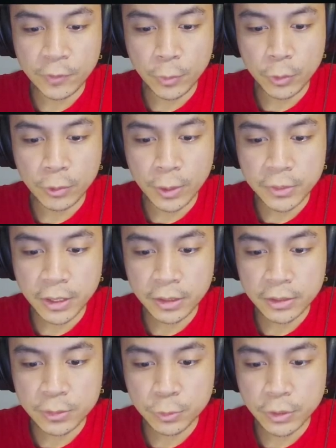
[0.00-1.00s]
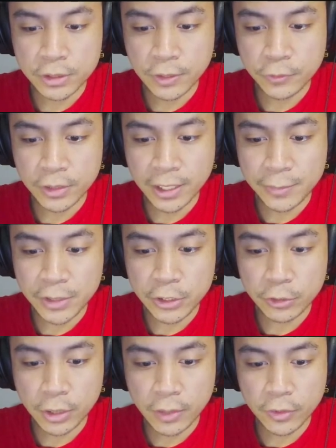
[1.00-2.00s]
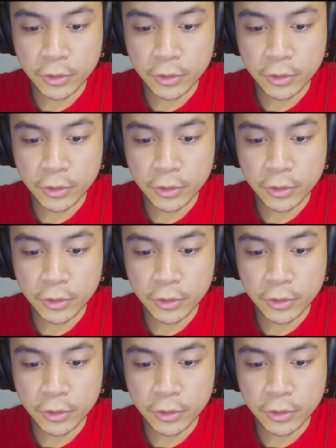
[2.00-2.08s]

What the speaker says: or more reptiles with different names in your graveyard,